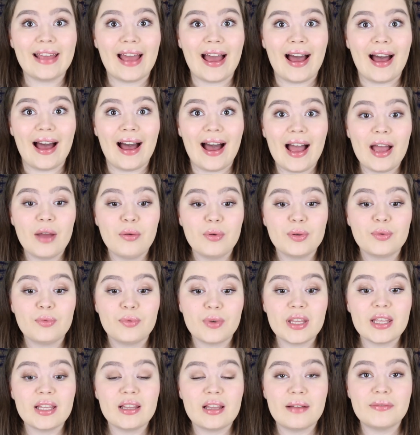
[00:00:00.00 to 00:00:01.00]
Yeah, I would
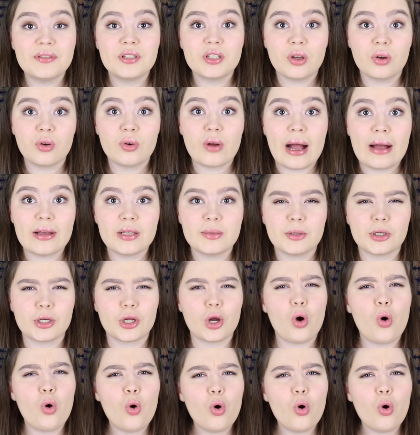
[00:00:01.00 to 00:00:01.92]
really love to go to a house party